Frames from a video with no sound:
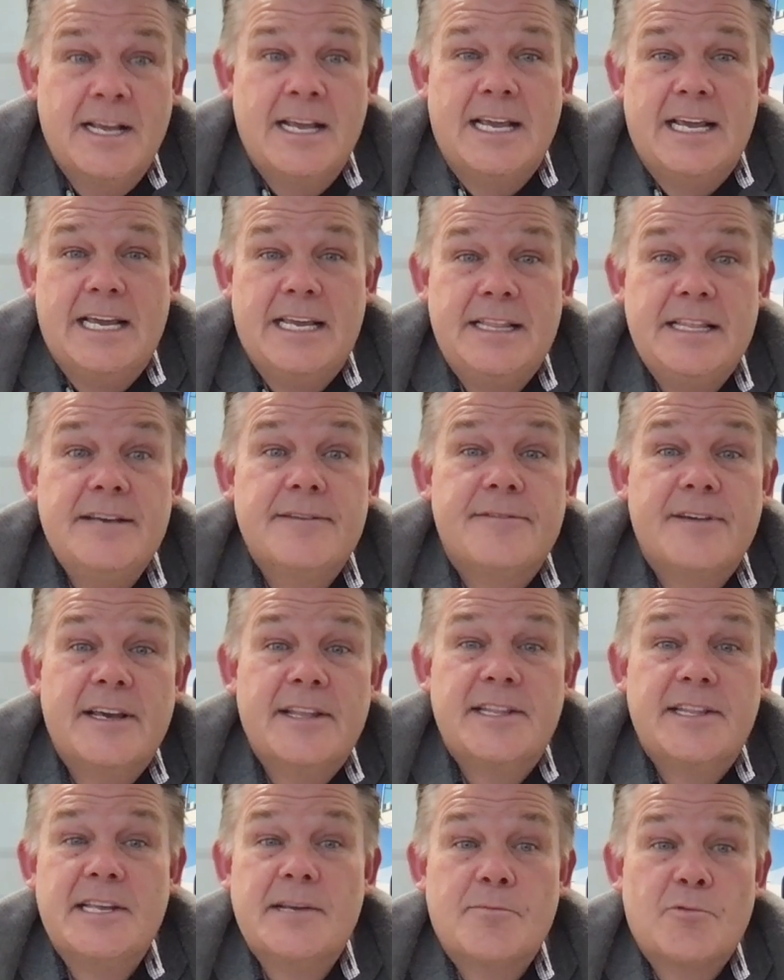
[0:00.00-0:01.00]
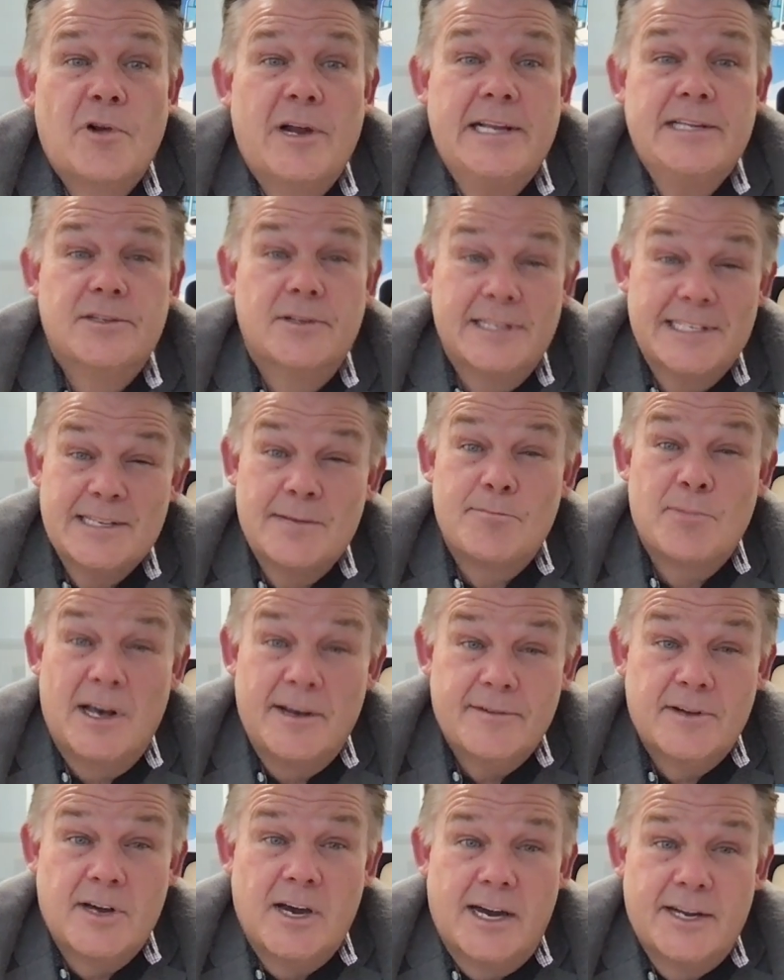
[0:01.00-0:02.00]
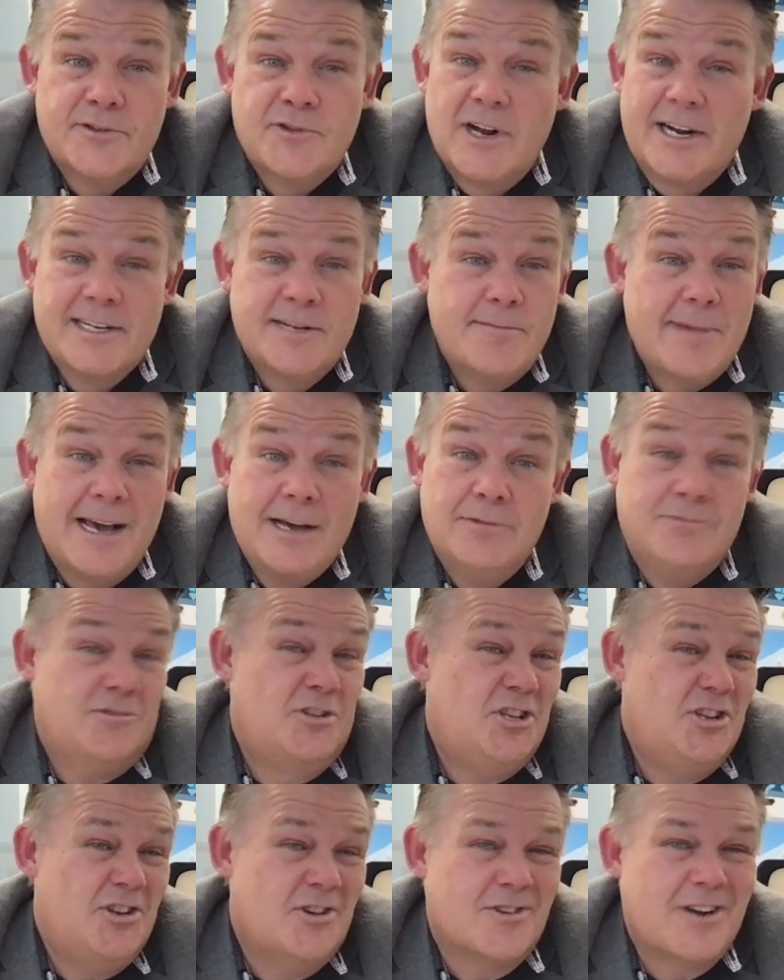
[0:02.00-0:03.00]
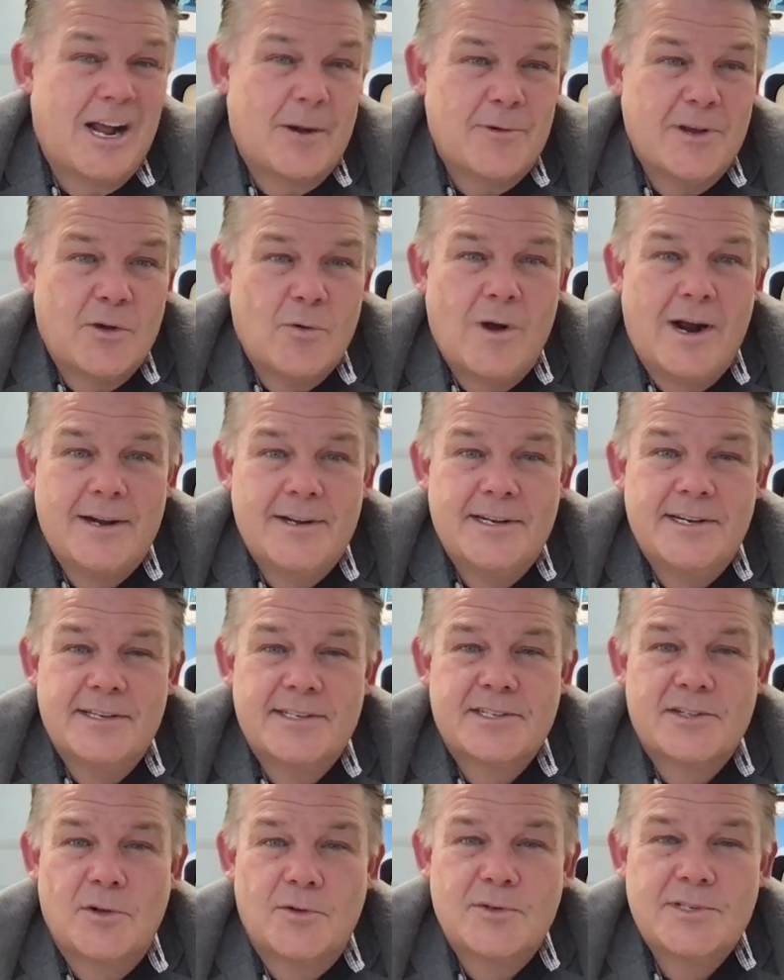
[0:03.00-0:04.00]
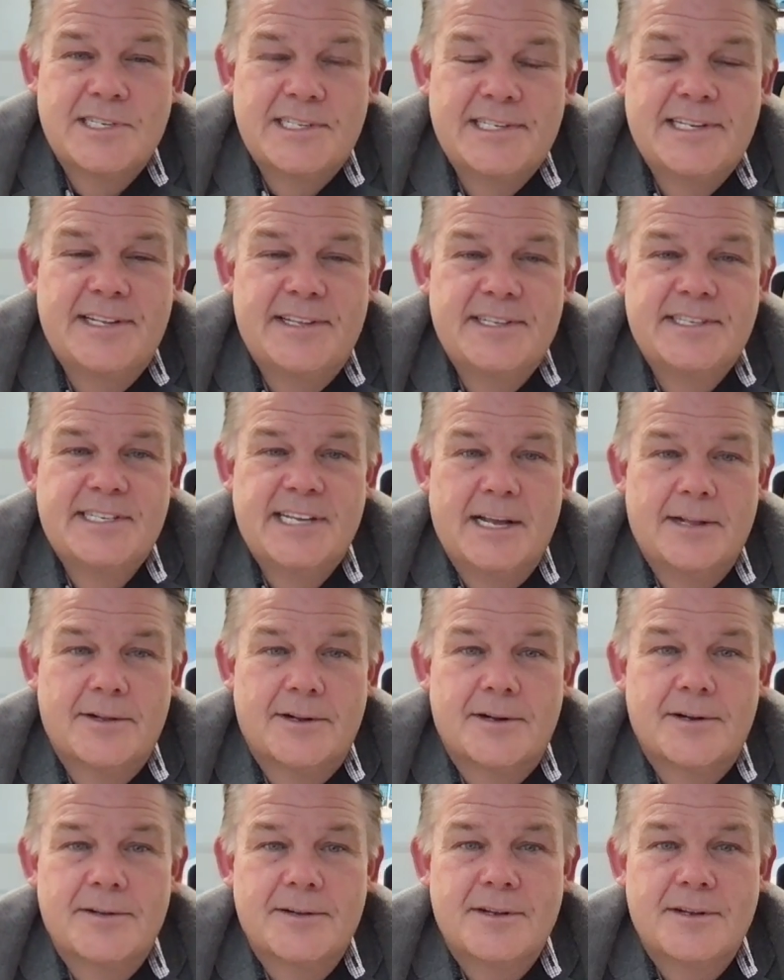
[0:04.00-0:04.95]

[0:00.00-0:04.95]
In the event the appraisal is above contract amount, you're not required to disclose this to the seller.